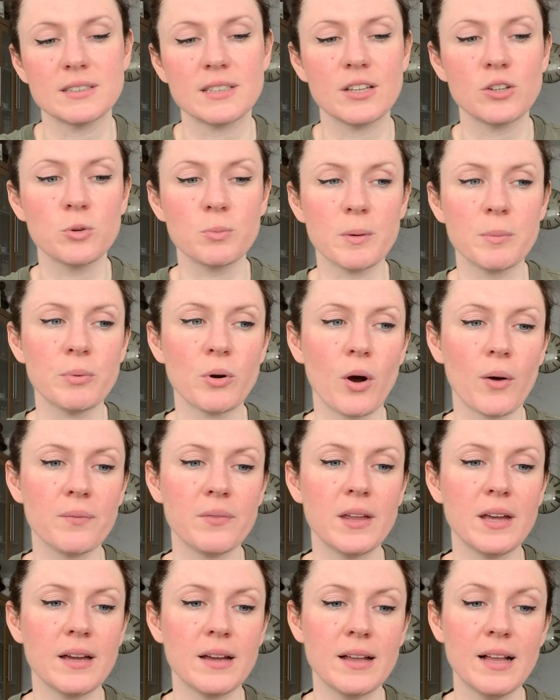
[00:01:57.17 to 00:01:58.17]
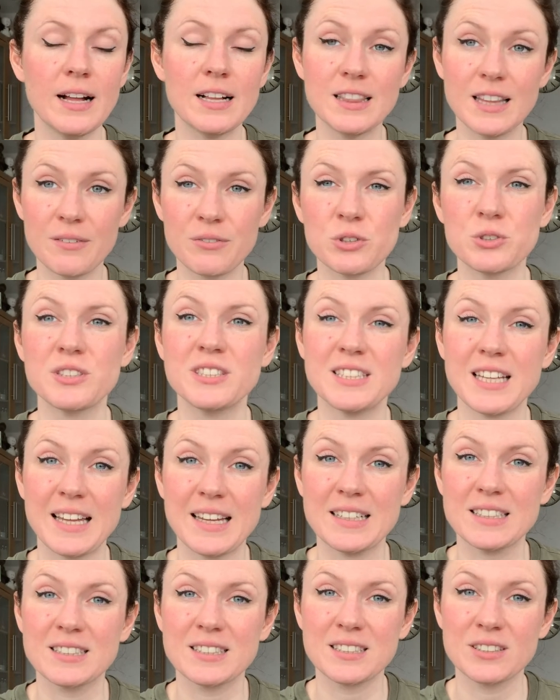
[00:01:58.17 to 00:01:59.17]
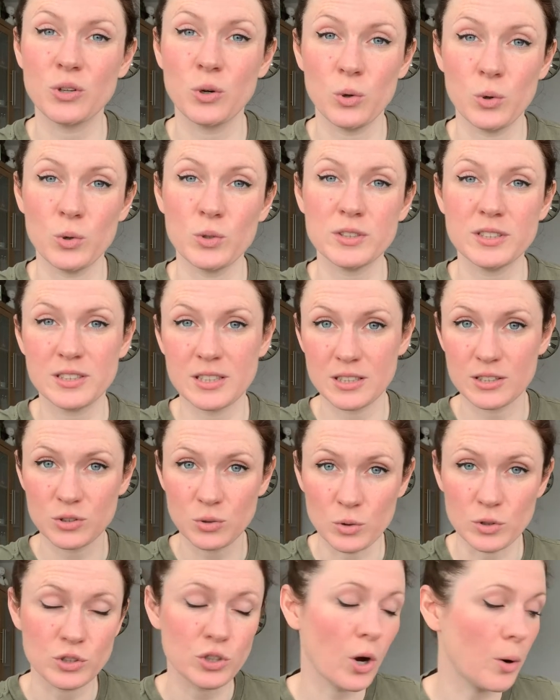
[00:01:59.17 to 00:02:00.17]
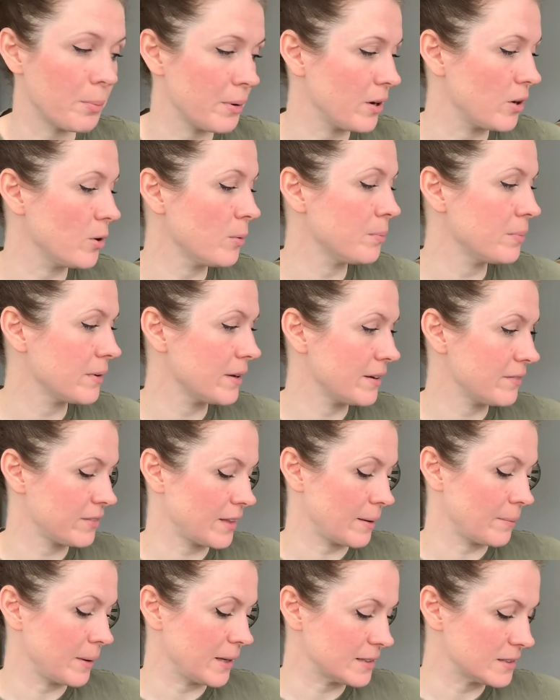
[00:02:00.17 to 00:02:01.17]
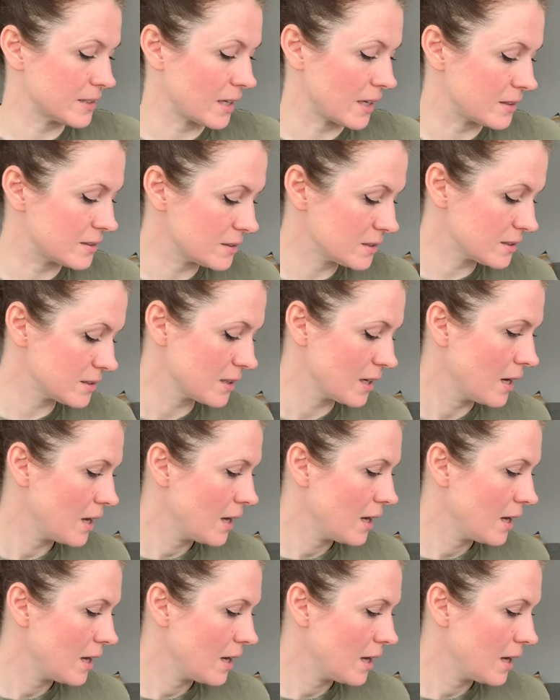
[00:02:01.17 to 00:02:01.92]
then you'll be put on the level six course to sort of top it up, if that makes sense.